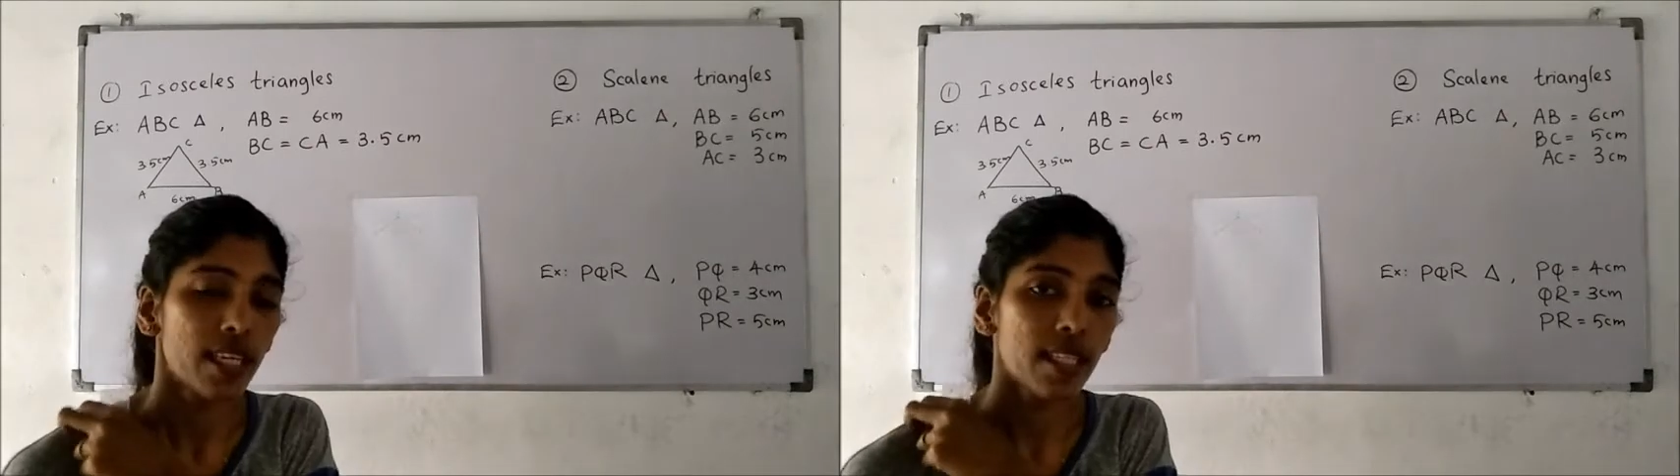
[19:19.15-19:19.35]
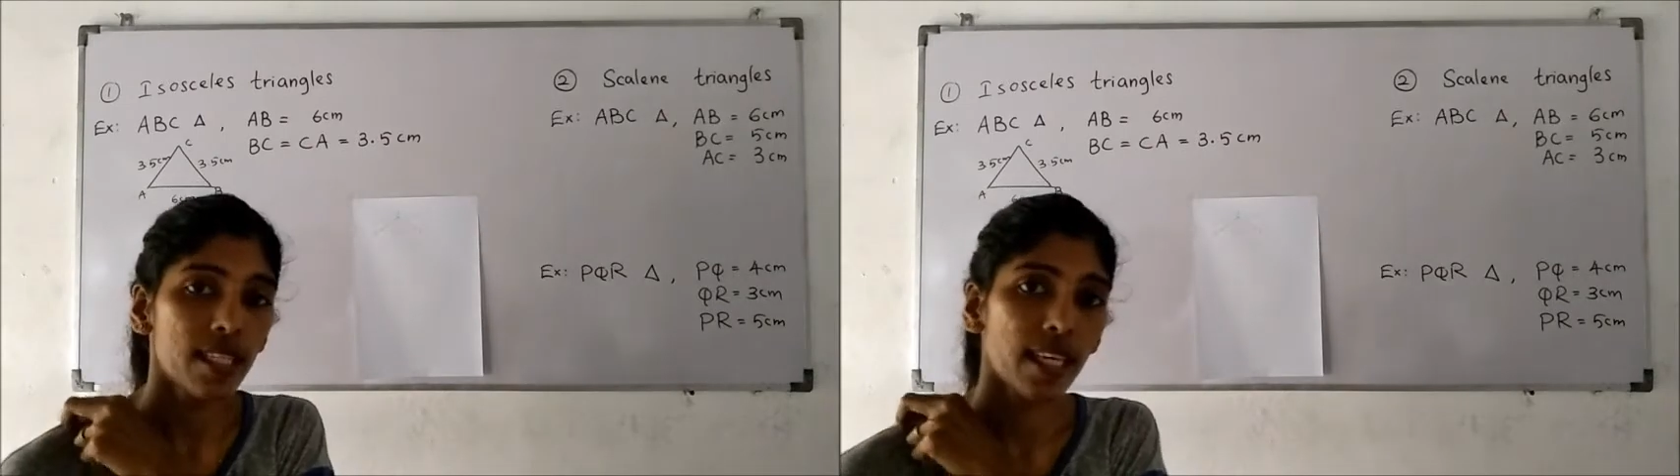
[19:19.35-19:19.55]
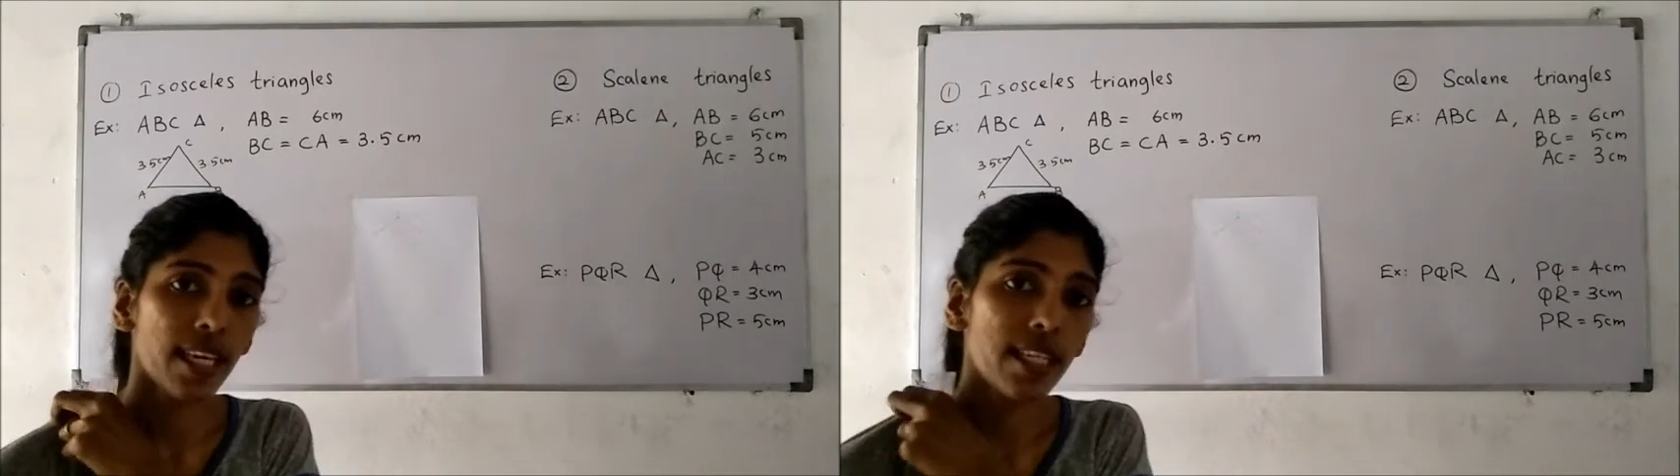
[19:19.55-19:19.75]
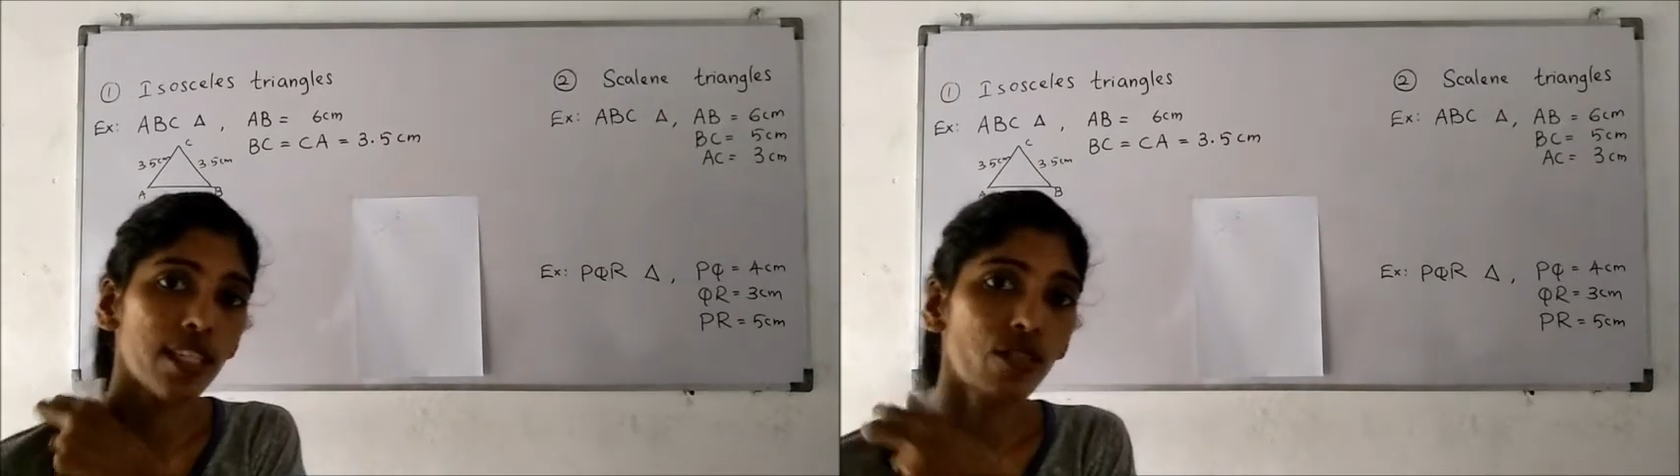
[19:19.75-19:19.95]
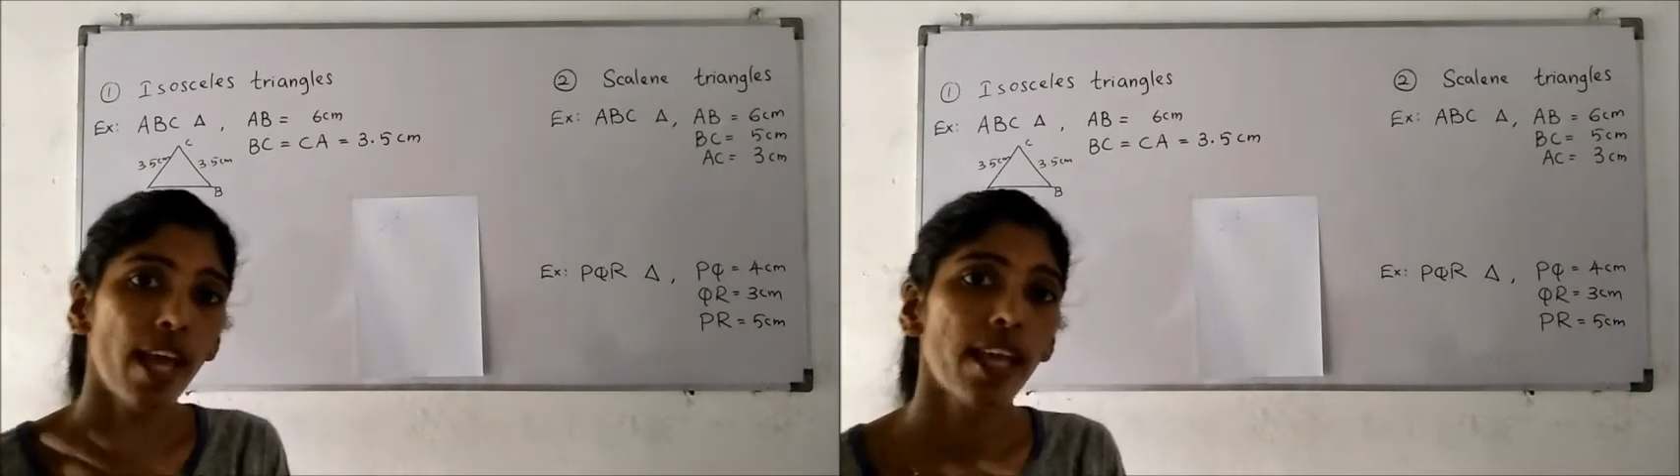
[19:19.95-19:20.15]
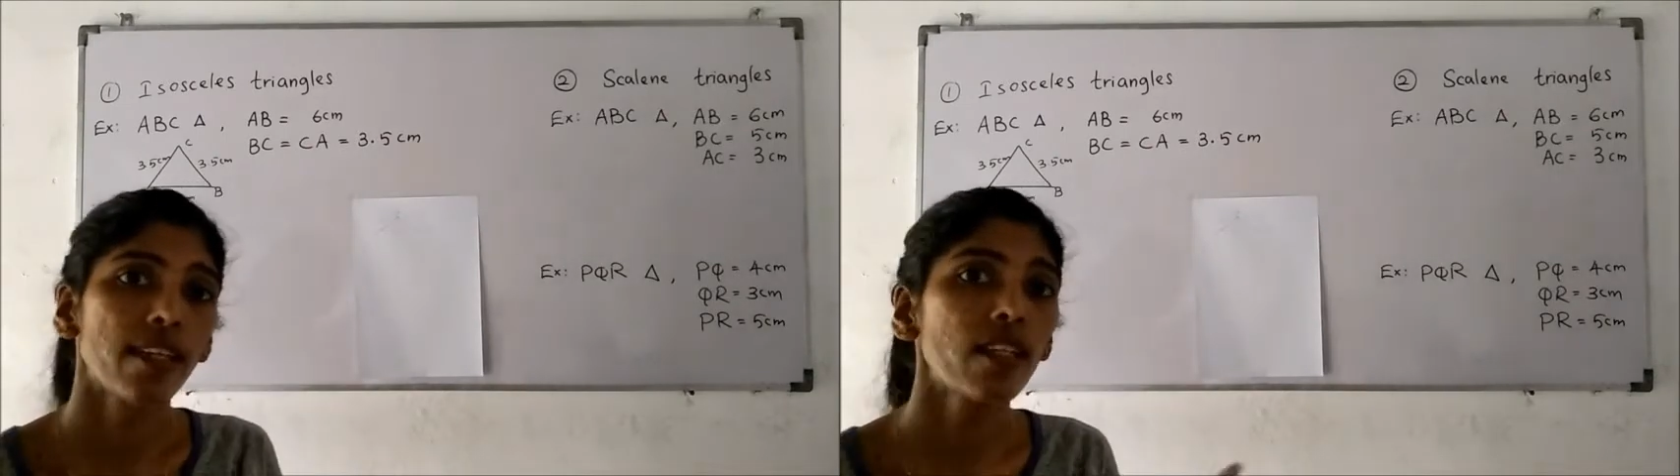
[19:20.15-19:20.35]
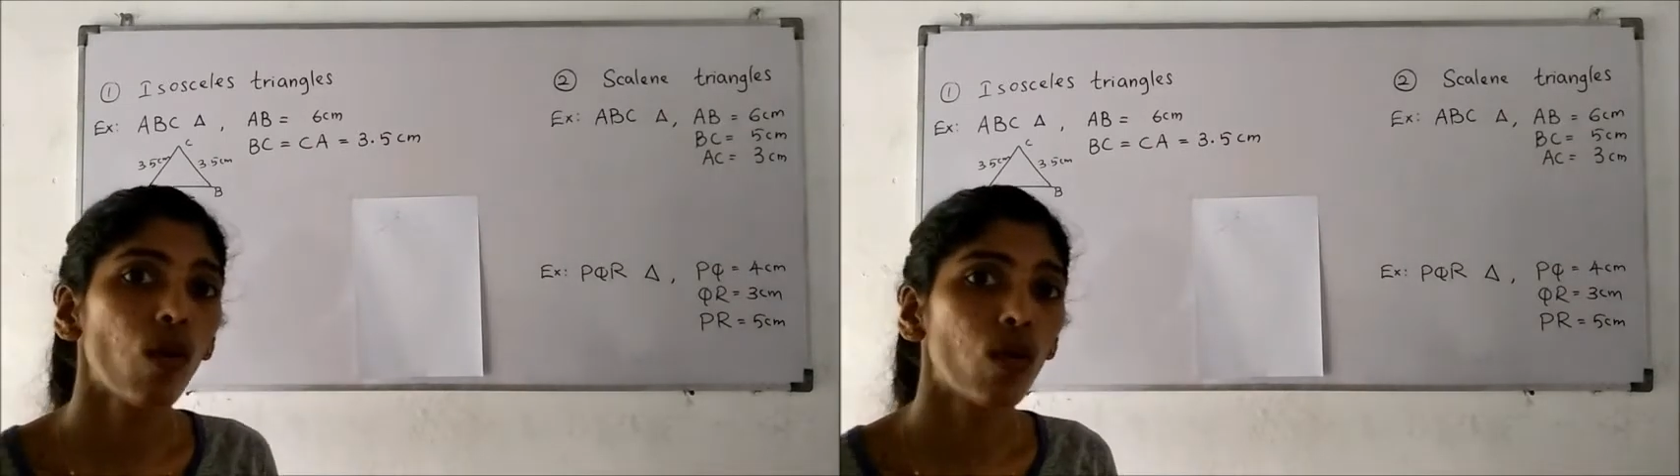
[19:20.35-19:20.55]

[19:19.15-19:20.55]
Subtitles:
In scalene triangle,